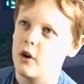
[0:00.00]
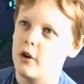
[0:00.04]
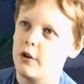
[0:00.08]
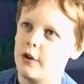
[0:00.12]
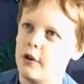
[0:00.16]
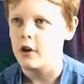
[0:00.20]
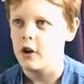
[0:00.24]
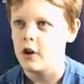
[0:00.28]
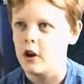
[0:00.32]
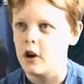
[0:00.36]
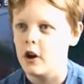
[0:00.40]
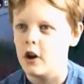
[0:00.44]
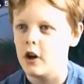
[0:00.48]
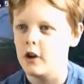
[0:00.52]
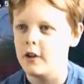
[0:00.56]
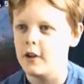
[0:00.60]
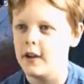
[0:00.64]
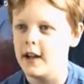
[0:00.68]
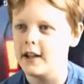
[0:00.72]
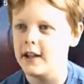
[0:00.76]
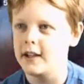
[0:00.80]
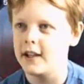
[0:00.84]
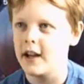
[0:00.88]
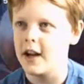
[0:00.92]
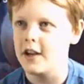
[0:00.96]
on. Oh,
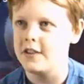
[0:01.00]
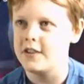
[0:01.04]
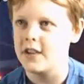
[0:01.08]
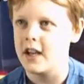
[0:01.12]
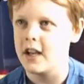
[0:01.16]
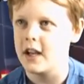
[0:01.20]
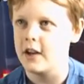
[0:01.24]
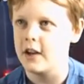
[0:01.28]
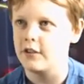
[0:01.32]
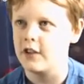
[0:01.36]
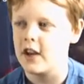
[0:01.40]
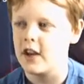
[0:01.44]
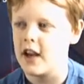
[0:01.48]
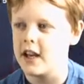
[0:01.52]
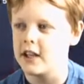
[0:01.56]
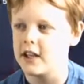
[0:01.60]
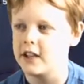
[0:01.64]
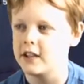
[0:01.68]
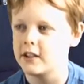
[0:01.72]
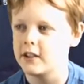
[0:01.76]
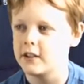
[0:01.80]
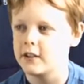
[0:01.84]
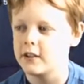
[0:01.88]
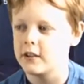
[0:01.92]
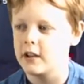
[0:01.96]
that guy's
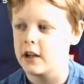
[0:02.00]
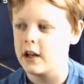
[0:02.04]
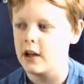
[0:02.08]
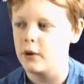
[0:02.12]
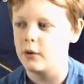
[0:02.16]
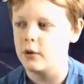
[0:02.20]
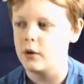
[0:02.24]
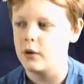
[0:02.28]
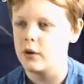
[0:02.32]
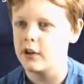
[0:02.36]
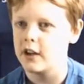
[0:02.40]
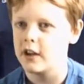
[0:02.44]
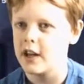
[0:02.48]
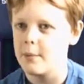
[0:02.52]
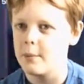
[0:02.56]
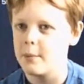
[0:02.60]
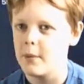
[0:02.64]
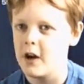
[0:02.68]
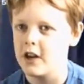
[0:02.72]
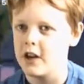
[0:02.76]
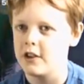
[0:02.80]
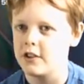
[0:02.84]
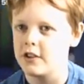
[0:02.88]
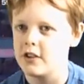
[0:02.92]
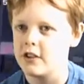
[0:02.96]
AFK. I'll go and get
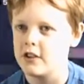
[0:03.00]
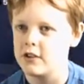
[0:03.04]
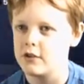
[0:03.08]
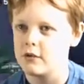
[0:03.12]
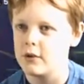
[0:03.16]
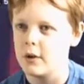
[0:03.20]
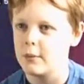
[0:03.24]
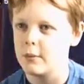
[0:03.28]
Midas's drum